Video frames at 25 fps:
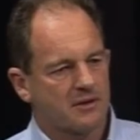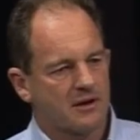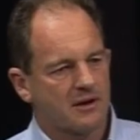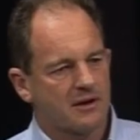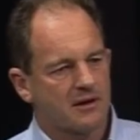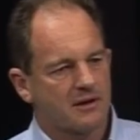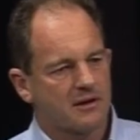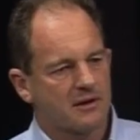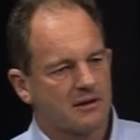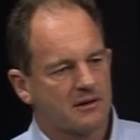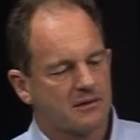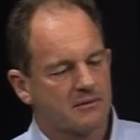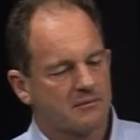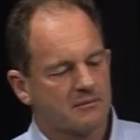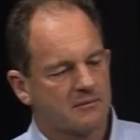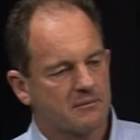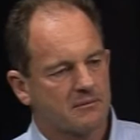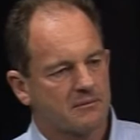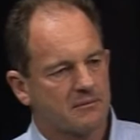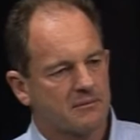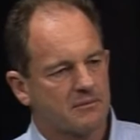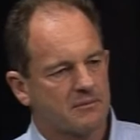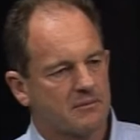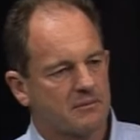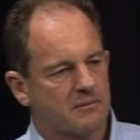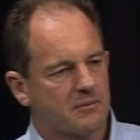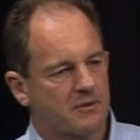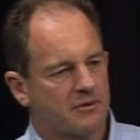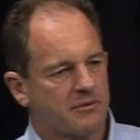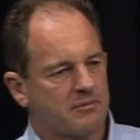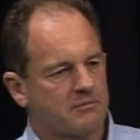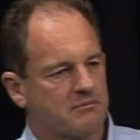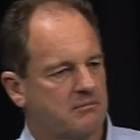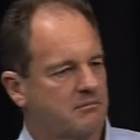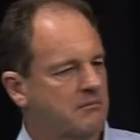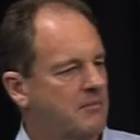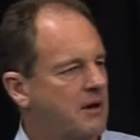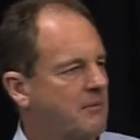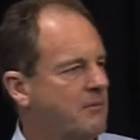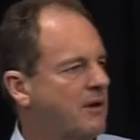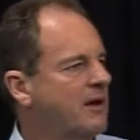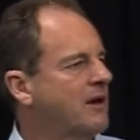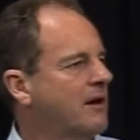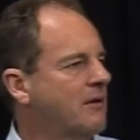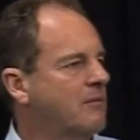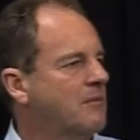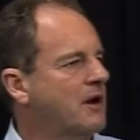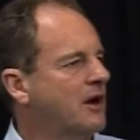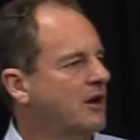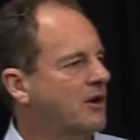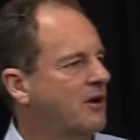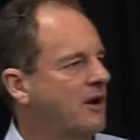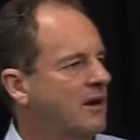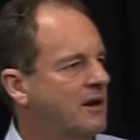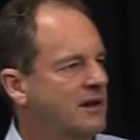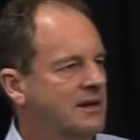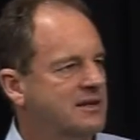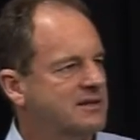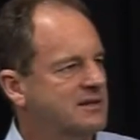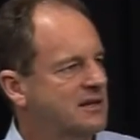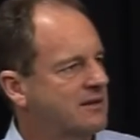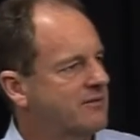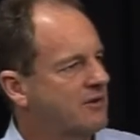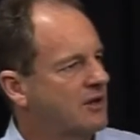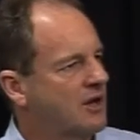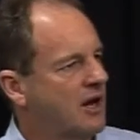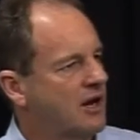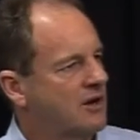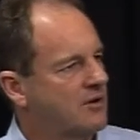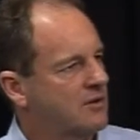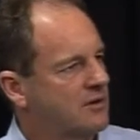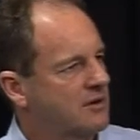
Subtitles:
my colleagues and everything.